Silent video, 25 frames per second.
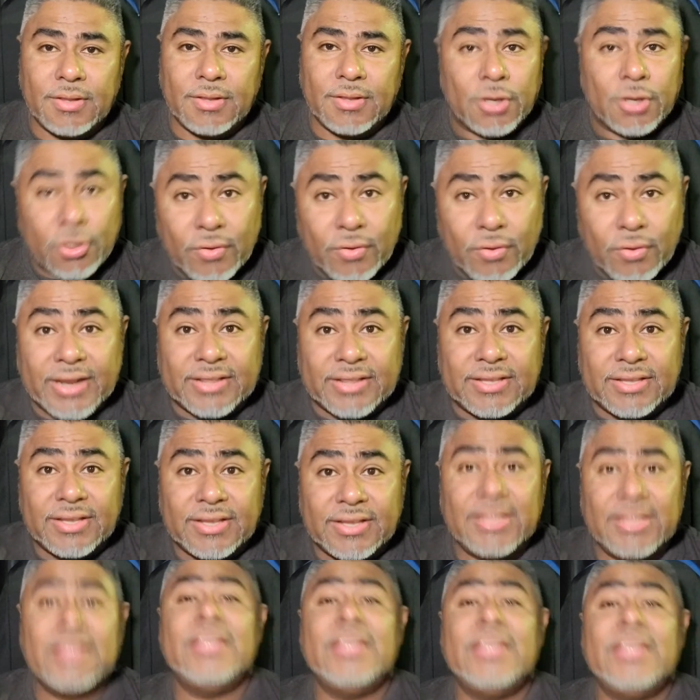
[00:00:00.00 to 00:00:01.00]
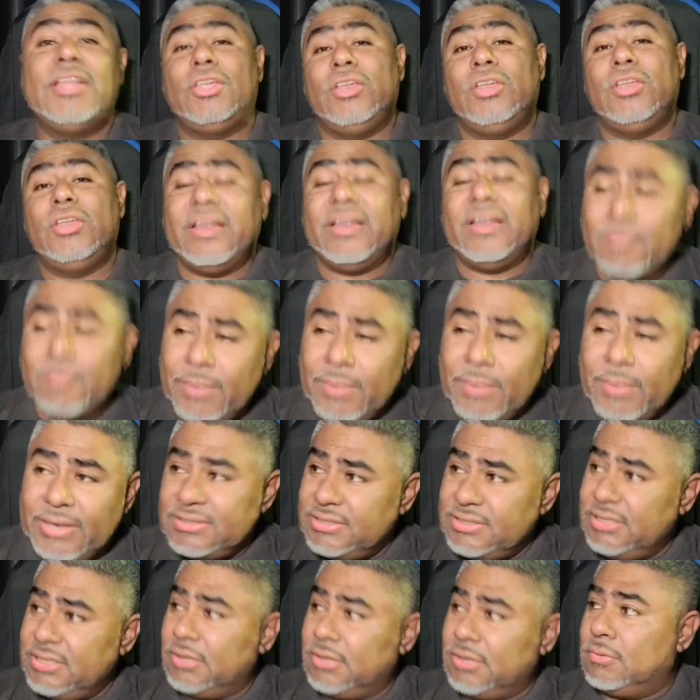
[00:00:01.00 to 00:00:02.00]
Correct. You never break the
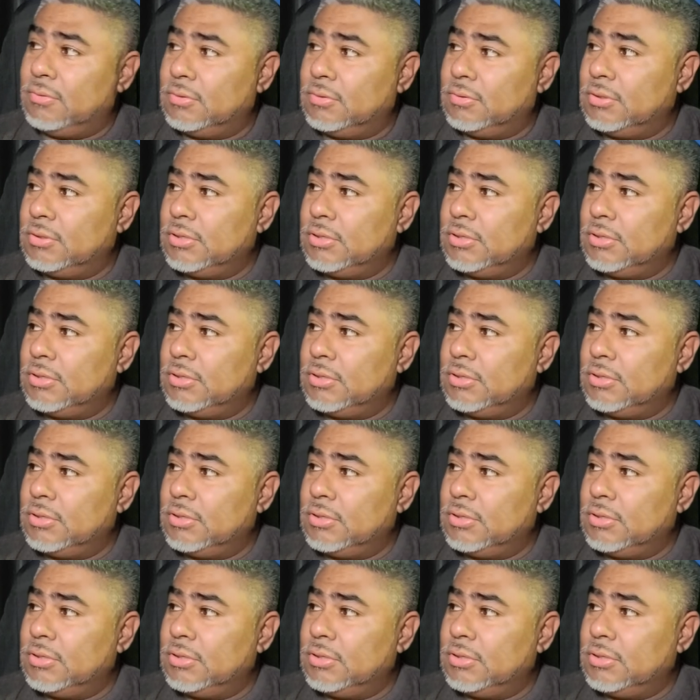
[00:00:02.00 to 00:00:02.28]
seal.